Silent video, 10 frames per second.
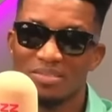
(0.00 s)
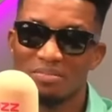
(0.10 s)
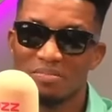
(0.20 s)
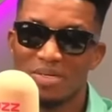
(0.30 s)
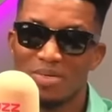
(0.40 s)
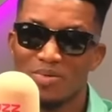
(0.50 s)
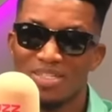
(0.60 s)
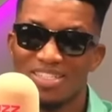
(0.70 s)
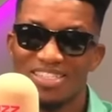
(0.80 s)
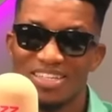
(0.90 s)
I wouldn't
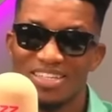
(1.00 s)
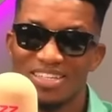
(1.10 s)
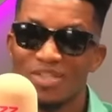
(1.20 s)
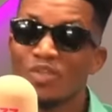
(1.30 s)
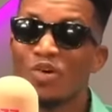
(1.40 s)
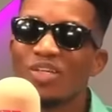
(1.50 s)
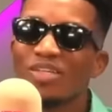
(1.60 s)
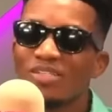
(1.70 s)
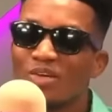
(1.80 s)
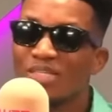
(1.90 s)
say, you know,
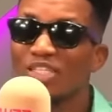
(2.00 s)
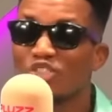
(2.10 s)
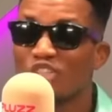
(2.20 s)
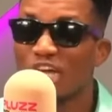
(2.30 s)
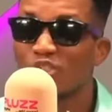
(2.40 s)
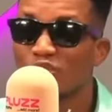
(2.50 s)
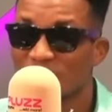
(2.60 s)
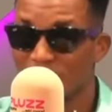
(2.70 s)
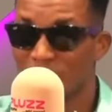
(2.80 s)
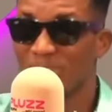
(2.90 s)
sometimes they try to chip
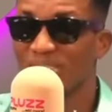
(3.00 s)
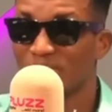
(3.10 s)
in some